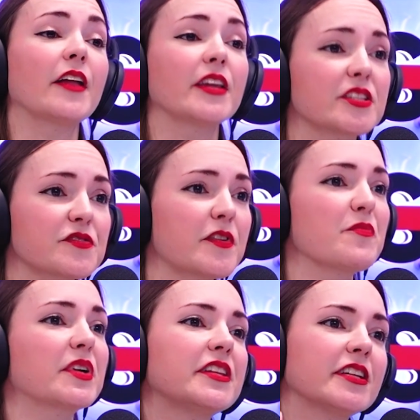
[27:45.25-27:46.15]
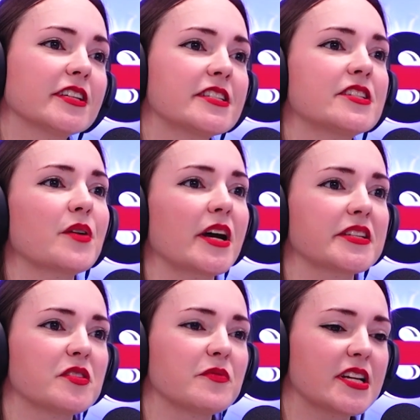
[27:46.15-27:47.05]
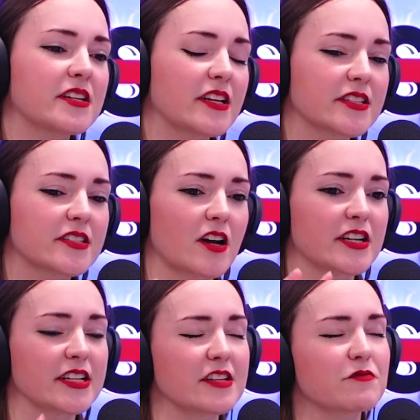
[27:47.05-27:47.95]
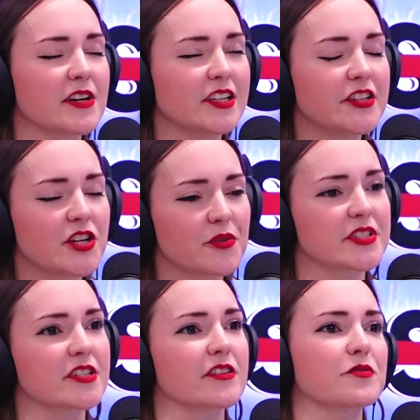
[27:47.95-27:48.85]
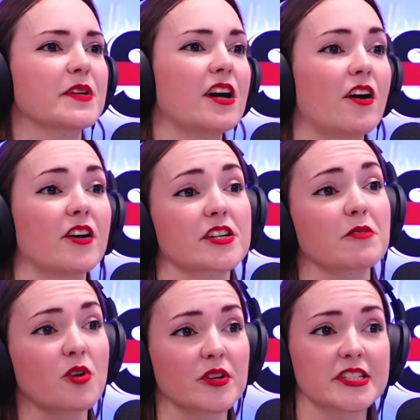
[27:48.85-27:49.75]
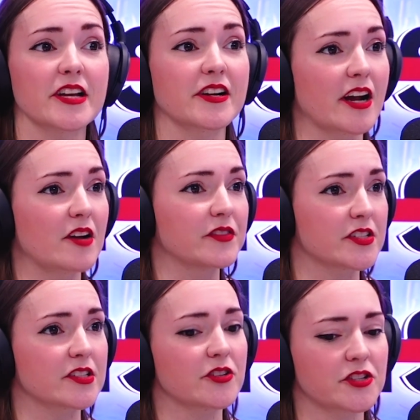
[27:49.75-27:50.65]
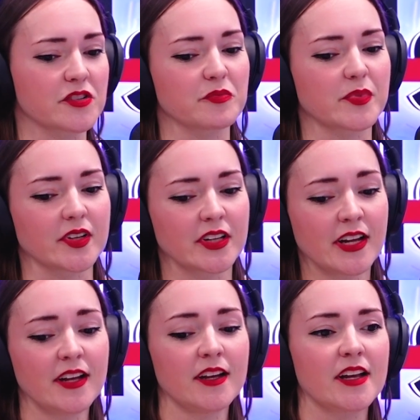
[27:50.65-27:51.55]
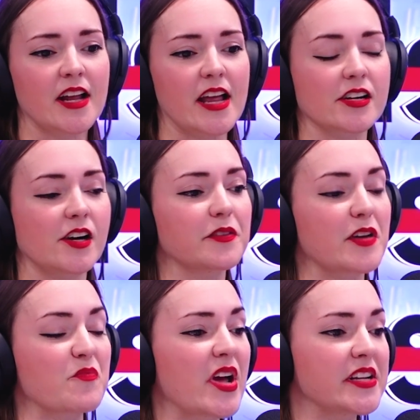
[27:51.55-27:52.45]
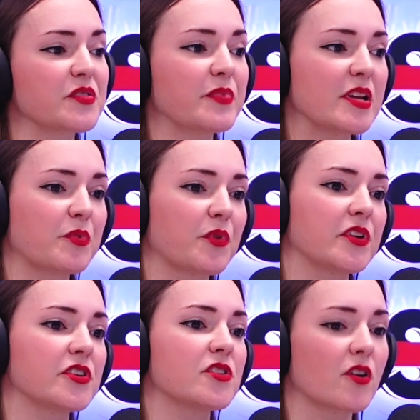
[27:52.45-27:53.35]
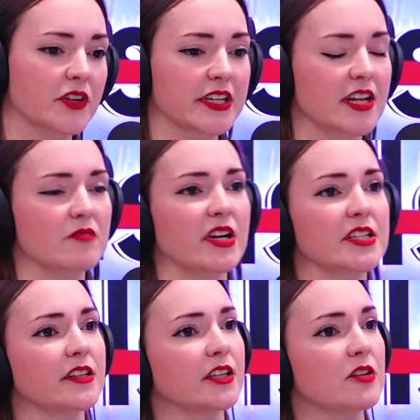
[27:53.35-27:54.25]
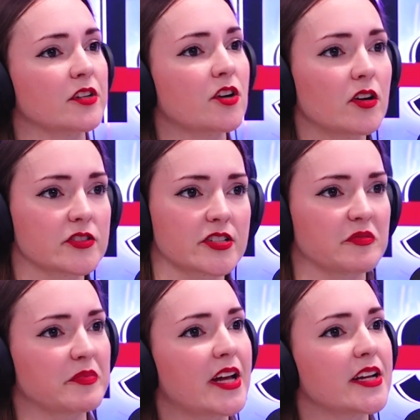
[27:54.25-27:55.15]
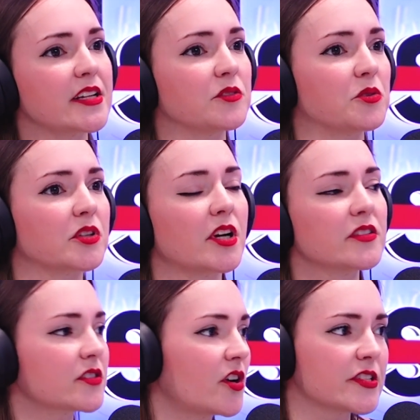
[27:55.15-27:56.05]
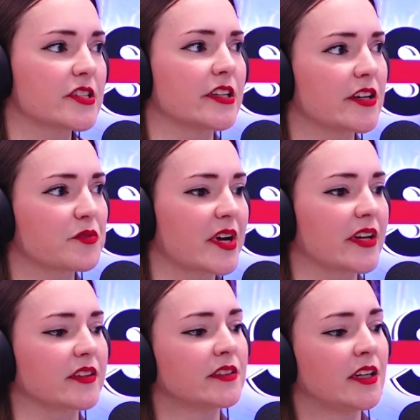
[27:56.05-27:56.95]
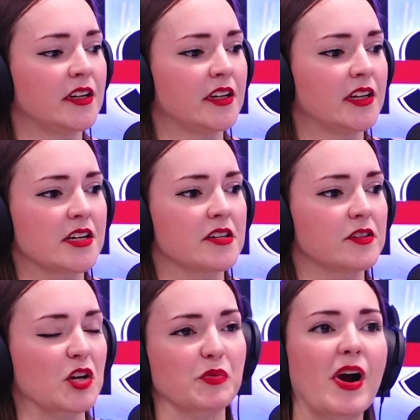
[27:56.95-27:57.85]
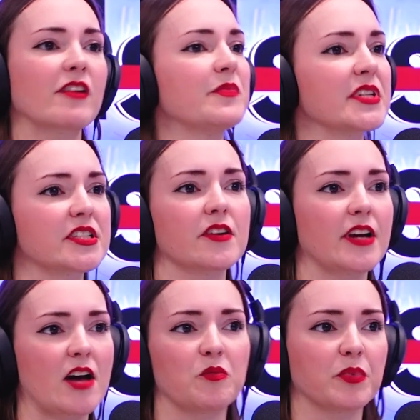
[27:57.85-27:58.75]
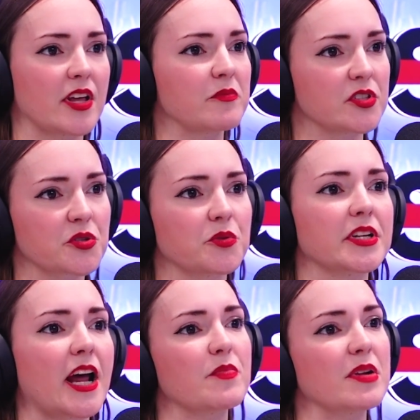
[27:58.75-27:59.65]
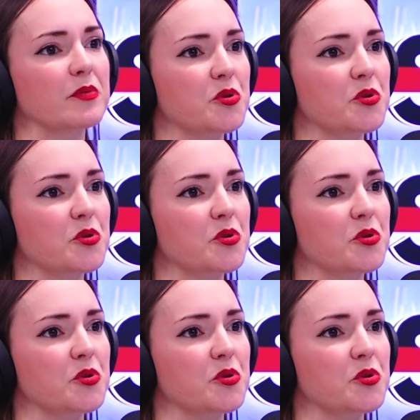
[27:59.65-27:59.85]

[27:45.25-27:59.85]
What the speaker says: And that's fine, but I think there still has to be, and it is really nuanced and it's really hard. And I'm not saying I have the solution, but it makes the people that are not going to get better, that live in constant pain or constantly unwell, like the Paralympics don't help them at all, and how people